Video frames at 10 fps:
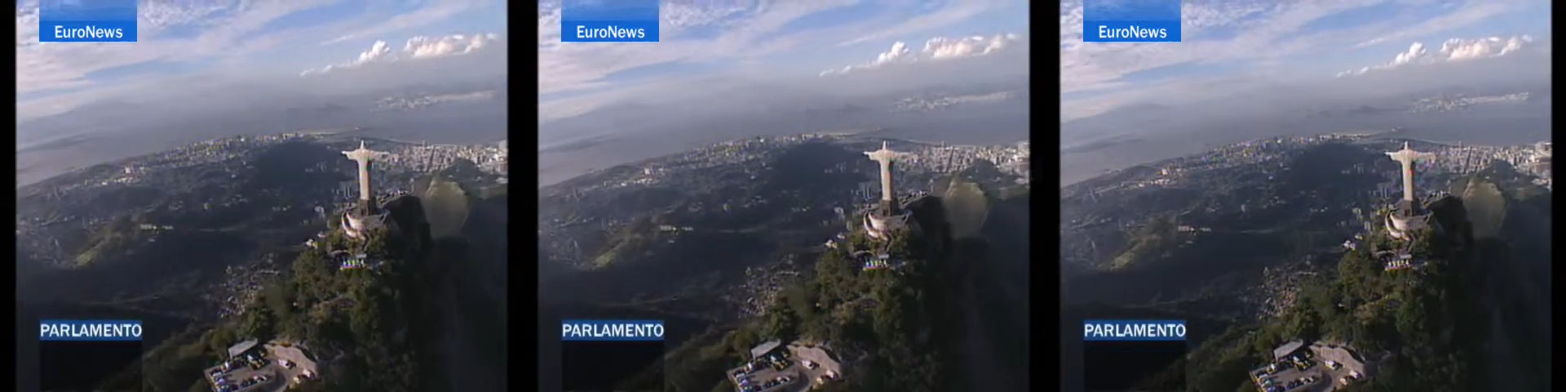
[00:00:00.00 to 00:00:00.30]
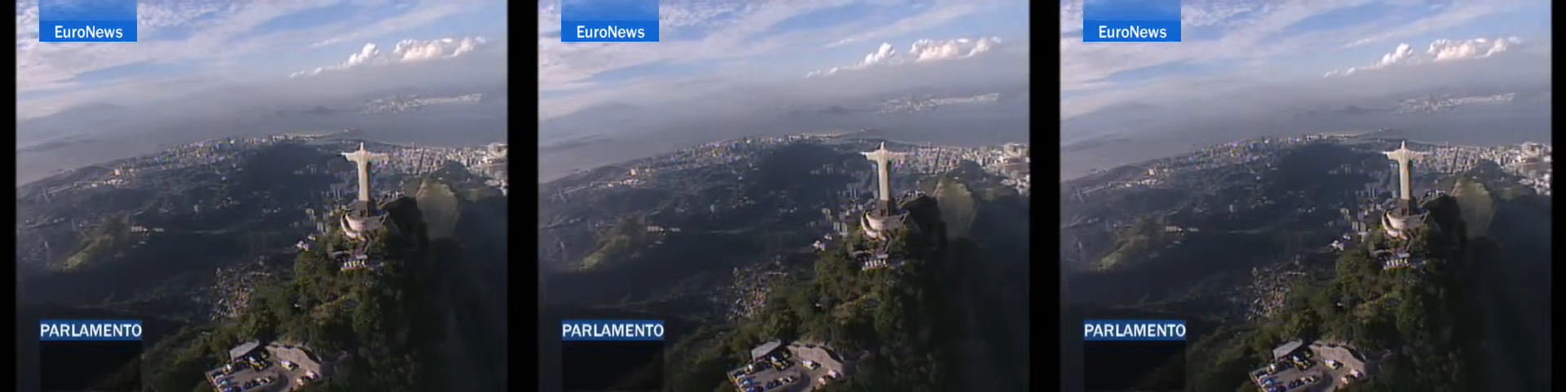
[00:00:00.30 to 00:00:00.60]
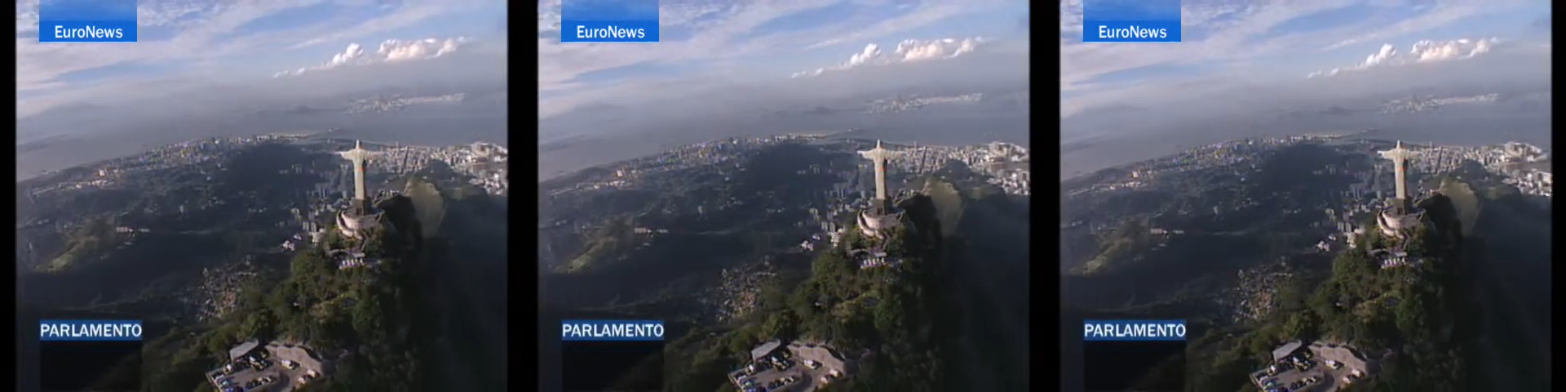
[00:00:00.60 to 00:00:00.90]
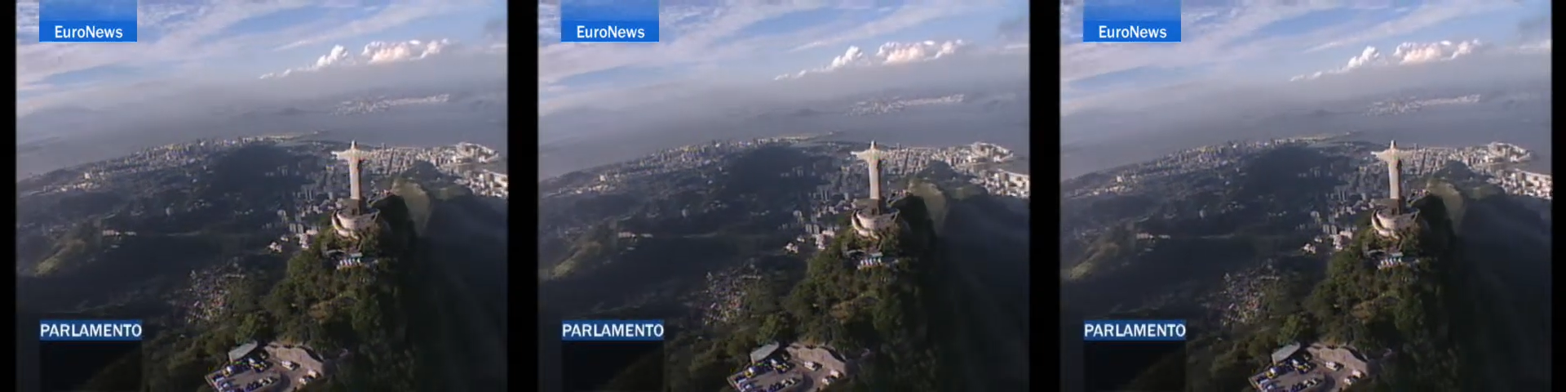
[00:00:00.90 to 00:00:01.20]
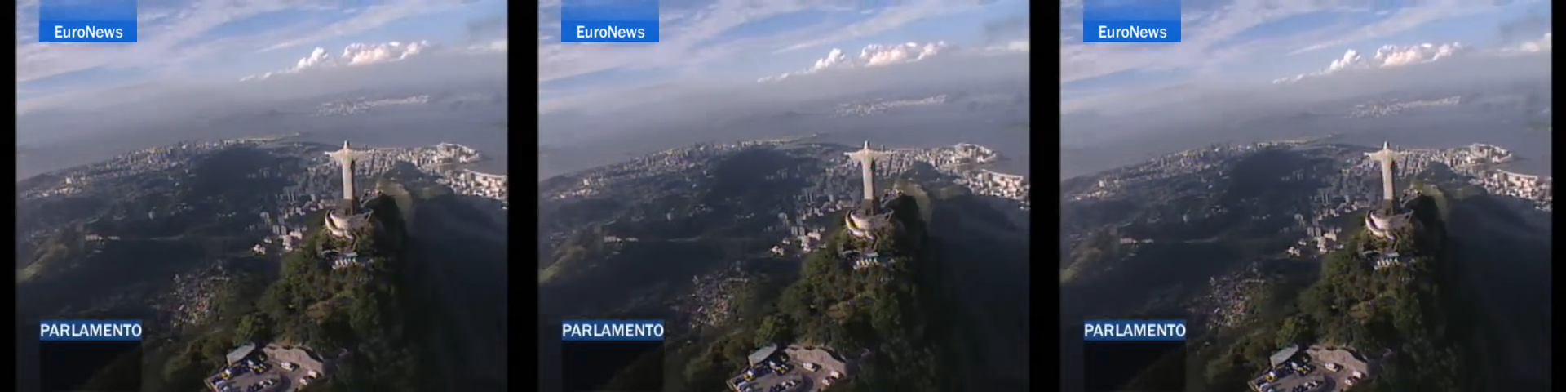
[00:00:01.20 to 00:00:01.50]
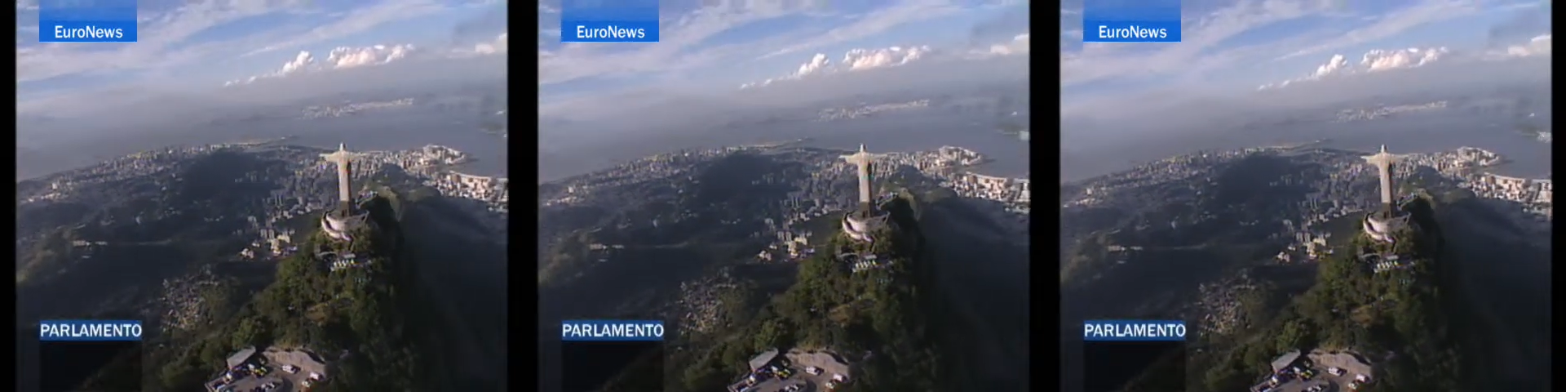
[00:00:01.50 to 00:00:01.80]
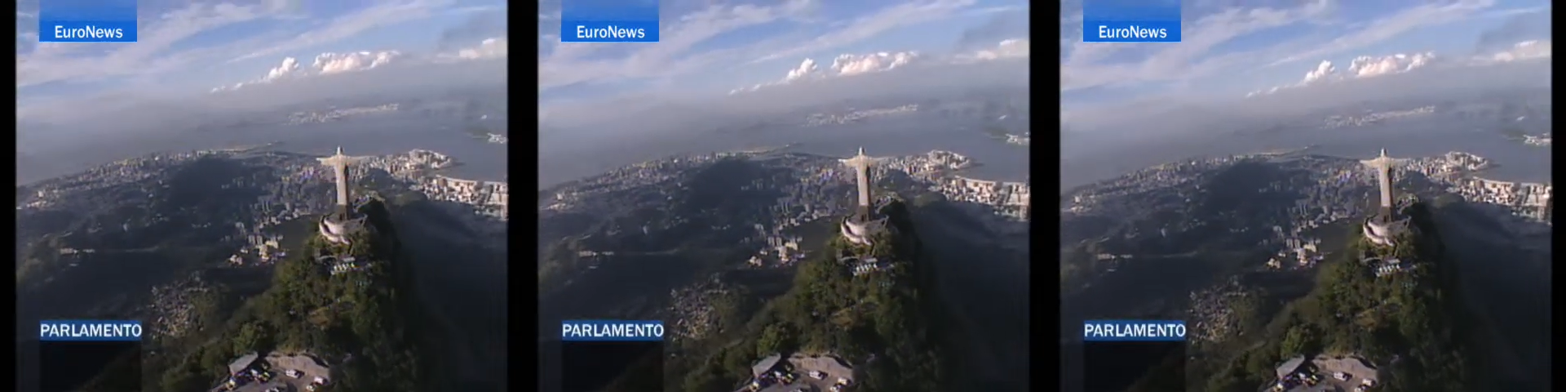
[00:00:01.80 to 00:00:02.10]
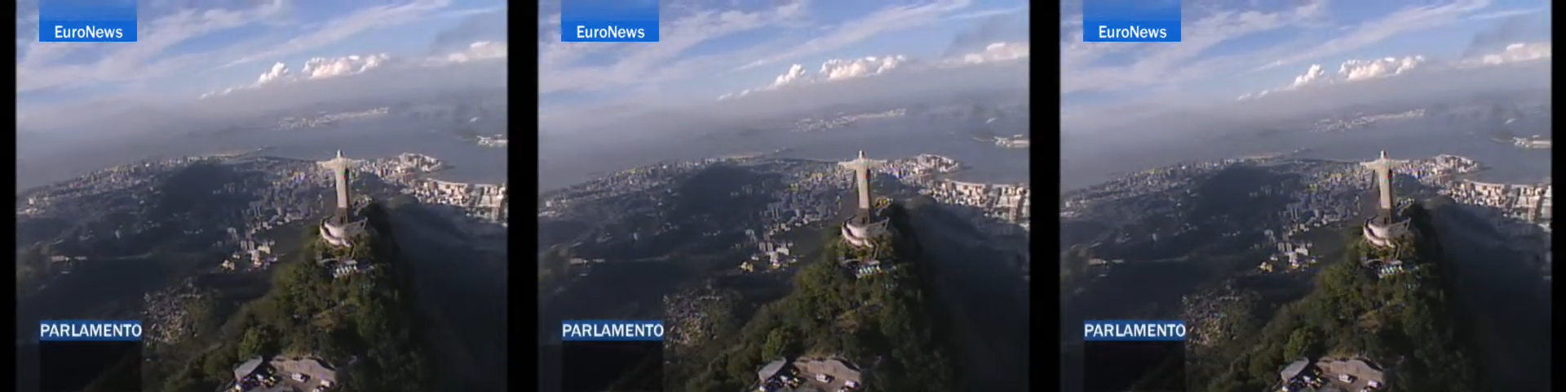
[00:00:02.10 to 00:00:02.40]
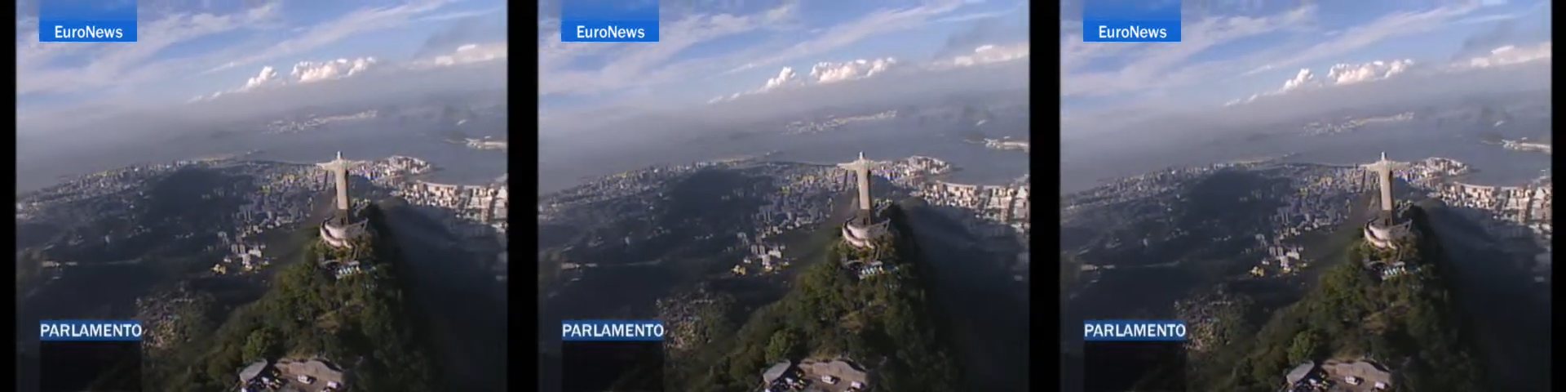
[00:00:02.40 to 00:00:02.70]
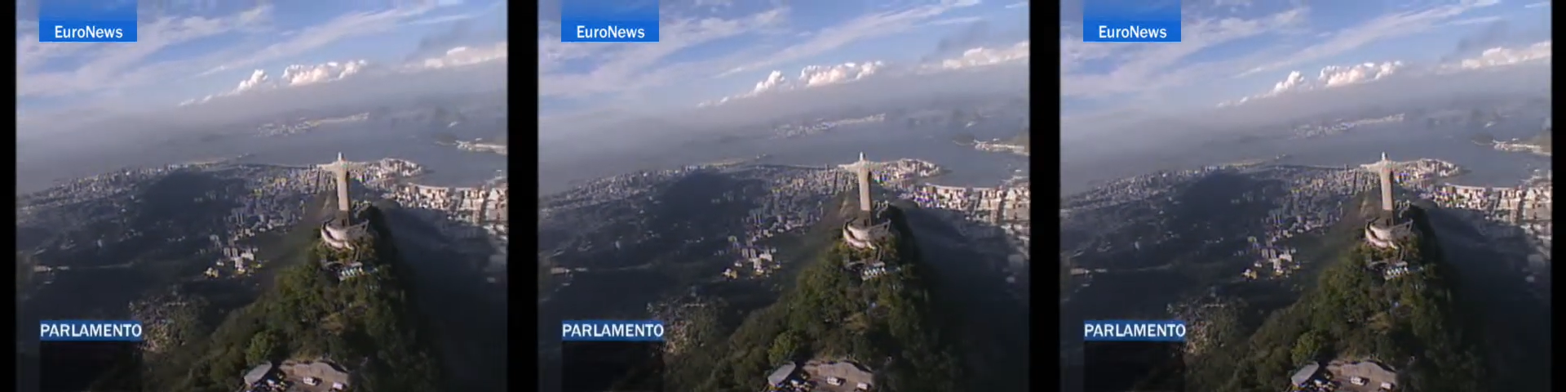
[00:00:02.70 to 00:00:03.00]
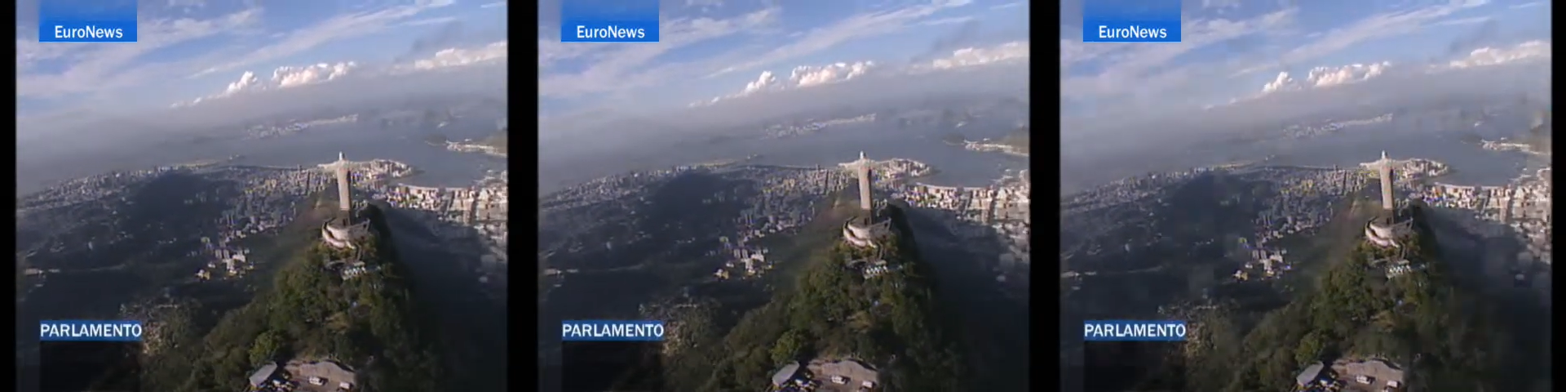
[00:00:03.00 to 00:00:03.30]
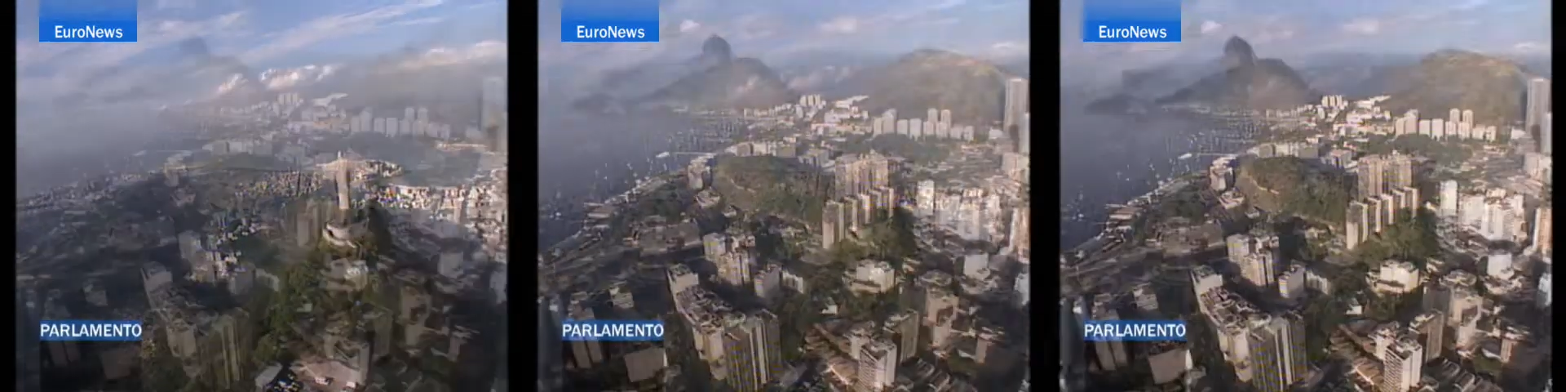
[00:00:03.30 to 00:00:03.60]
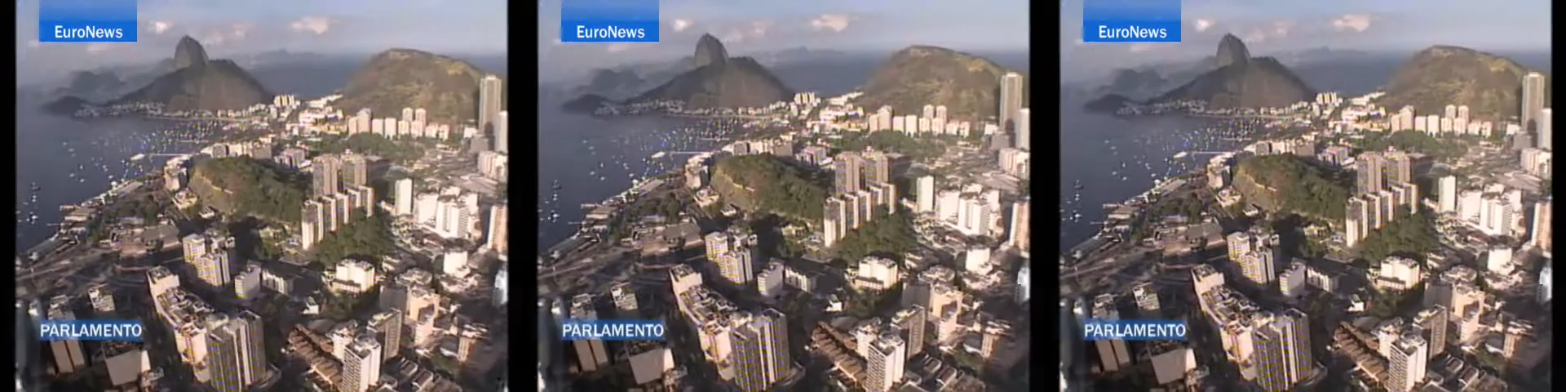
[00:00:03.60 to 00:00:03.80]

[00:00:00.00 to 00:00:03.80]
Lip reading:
[unreadable: no face in view]